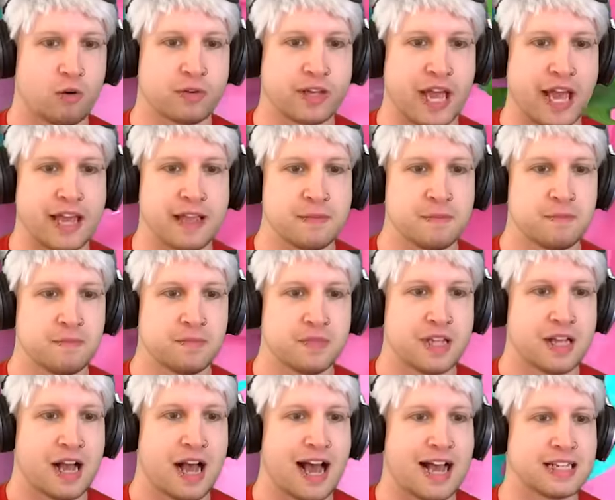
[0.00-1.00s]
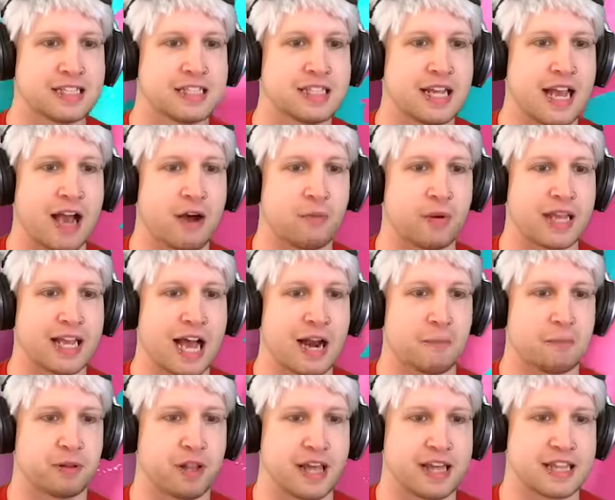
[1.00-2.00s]
Okay, I see how we
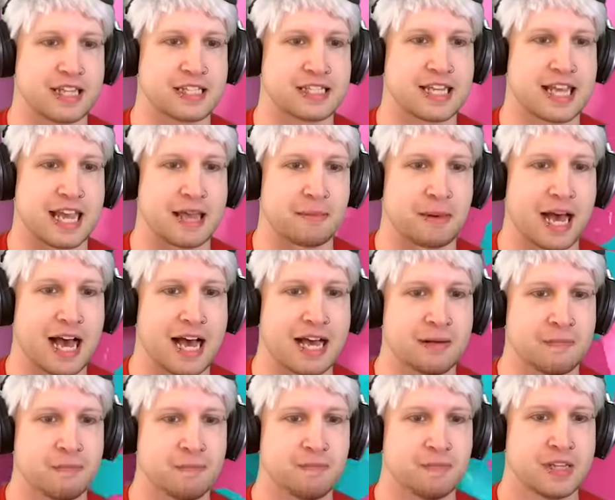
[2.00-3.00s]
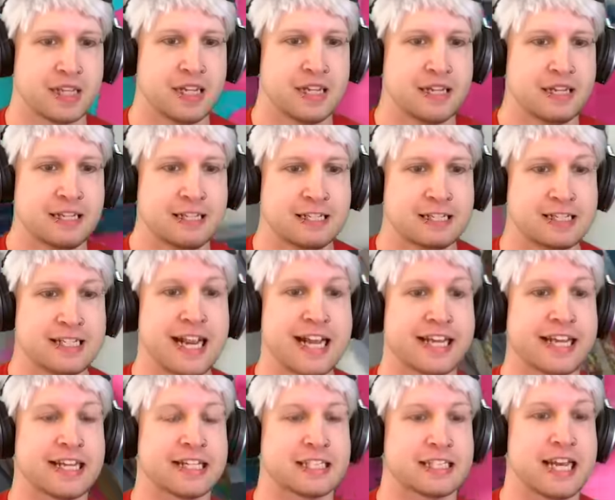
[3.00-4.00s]
gotta play this game, huh?
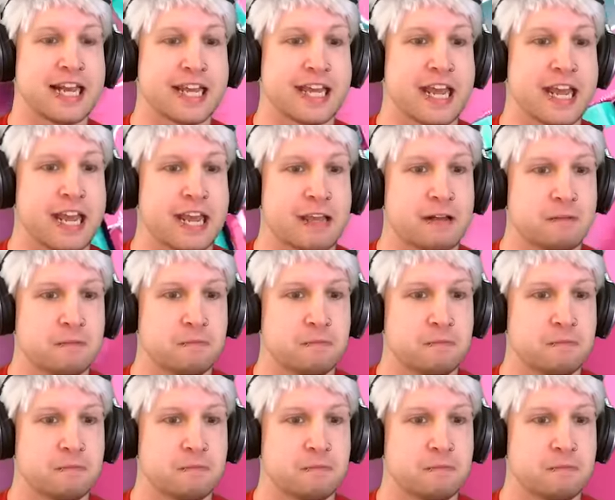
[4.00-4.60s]
Sneaky, sneaky!